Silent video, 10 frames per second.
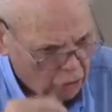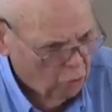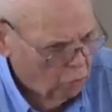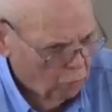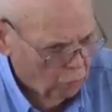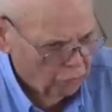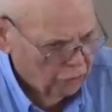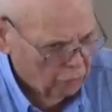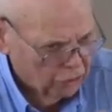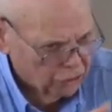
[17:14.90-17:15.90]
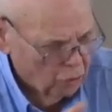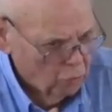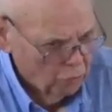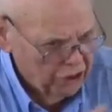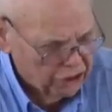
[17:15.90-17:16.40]
no there was no
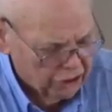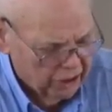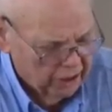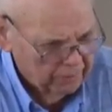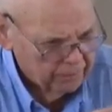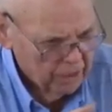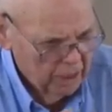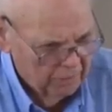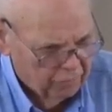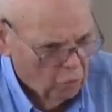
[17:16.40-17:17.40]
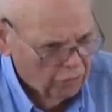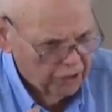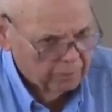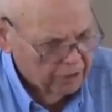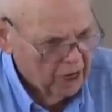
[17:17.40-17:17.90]
reasoning for
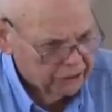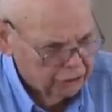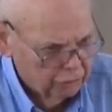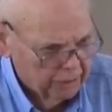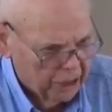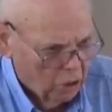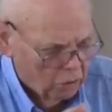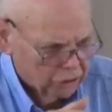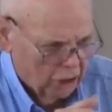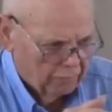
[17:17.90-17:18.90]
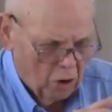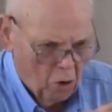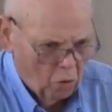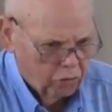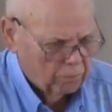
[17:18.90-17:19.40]
them not to because of
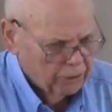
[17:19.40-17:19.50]
all the